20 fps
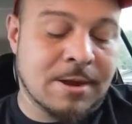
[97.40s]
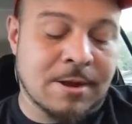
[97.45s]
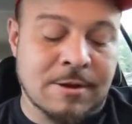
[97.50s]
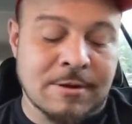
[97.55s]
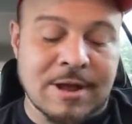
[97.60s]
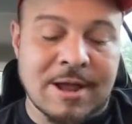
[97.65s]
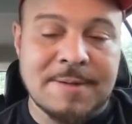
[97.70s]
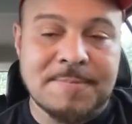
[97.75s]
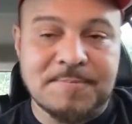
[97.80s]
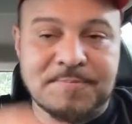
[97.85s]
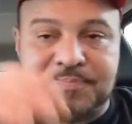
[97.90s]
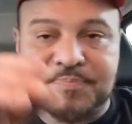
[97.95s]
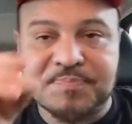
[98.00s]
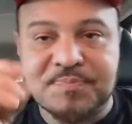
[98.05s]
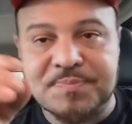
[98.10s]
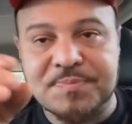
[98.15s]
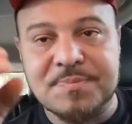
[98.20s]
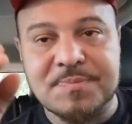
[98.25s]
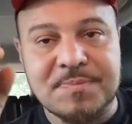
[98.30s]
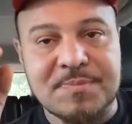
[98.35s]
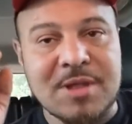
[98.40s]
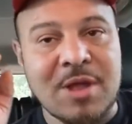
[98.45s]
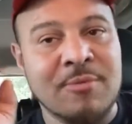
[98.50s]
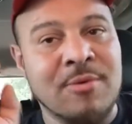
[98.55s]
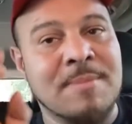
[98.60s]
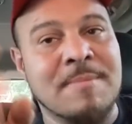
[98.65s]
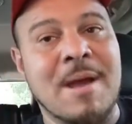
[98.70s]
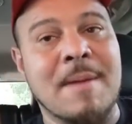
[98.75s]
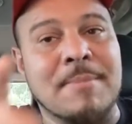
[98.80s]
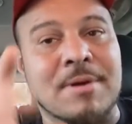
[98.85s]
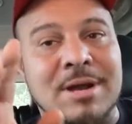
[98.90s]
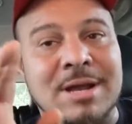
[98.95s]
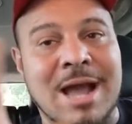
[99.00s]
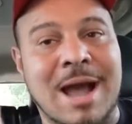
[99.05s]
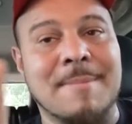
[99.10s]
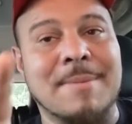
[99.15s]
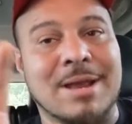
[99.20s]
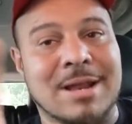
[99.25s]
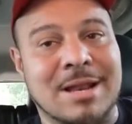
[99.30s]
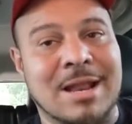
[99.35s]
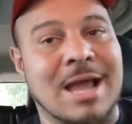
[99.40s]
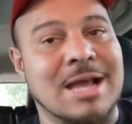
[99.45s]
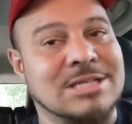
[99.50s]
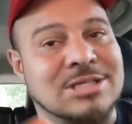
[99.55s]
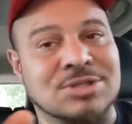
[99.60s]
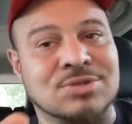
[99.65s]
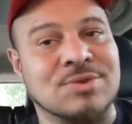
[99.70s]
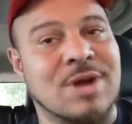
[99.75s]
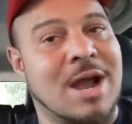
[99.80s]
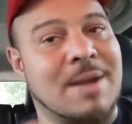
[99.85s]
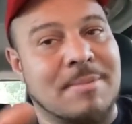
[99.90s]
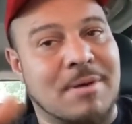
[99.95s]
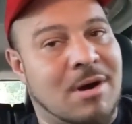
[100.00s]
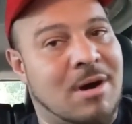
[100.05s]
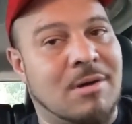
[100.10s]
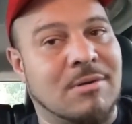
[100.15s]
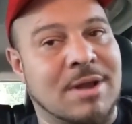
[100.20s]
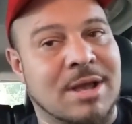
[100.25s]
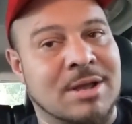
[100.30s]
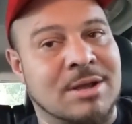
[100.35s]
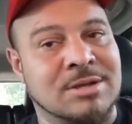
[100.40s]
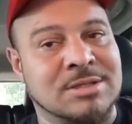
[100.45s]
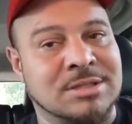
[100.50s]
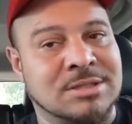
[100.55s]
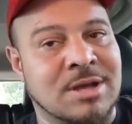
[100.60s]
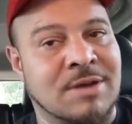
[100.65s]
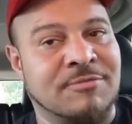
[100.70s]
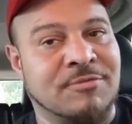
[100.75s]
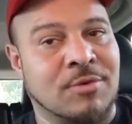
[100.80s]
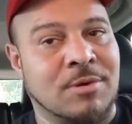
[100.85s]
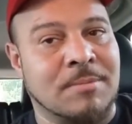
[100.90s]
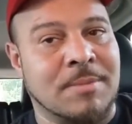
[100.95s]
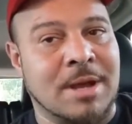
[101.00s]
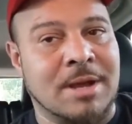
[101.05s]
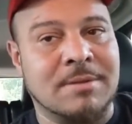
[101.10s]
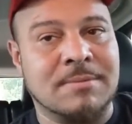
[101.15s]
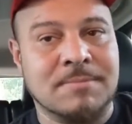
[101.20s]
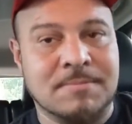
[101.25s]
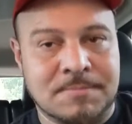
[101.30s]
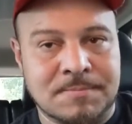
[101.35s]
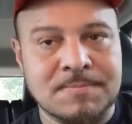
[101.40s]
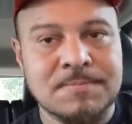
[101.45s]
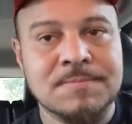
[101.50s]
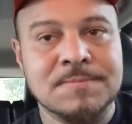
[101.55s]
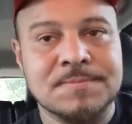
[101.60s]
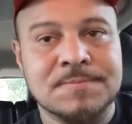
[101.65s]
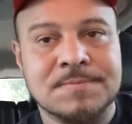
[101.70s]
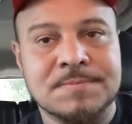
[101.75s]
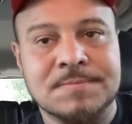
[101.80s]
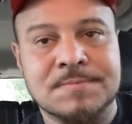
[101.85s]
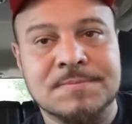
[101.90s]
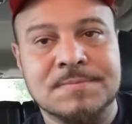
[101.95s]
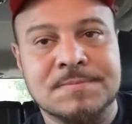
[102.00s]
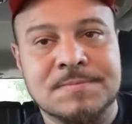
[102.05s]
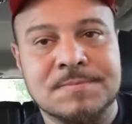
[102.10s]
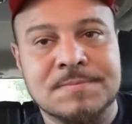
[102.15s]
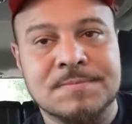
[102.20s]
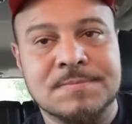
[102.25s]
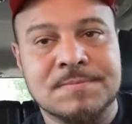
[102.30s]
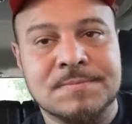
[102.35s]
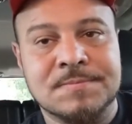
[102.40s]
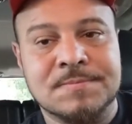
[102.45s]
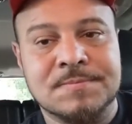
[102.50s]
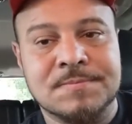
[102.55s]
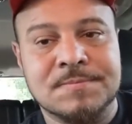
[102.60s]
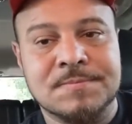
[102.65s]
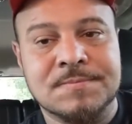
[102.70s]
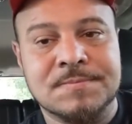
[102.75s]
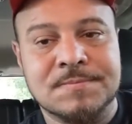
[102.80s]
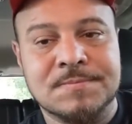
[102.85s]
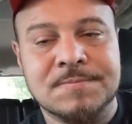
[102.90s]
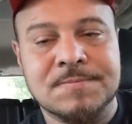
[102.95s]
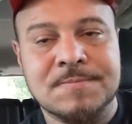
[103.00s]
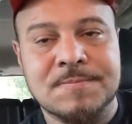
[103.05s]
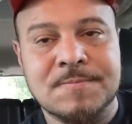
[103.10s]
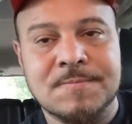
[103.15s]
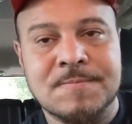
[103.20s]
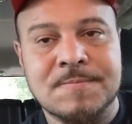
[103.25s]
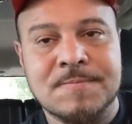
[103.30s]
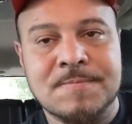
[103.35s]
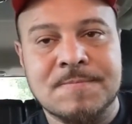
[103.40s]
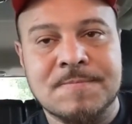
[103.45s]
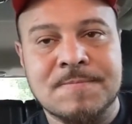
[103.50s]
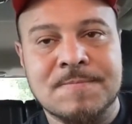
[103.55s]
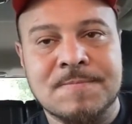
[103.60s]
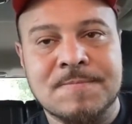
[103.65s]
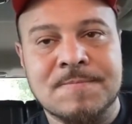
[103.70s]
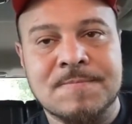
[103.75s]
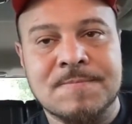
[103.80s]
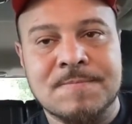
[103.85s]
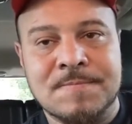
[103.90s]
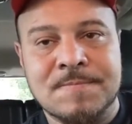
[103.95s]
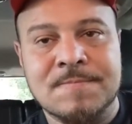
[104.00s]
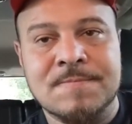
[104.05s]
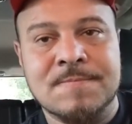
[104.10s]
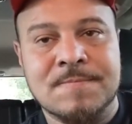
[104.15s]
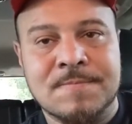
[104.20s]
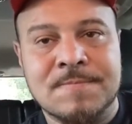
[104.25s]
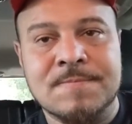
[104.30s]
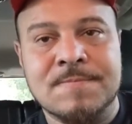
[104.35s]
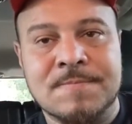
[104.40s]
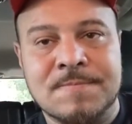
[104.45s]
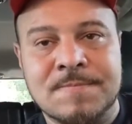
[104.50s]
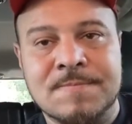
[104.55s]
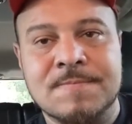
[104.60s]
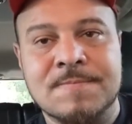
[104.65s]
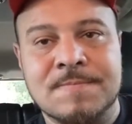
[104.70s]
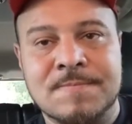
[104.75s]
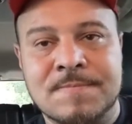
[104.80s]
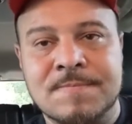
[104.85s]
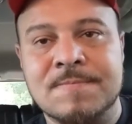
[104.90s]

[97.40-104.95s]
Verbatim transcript: All right? Remember, comment, like, subscribe, all that good stuff for me. I'm tired of seeing all these celebrities, all these athletes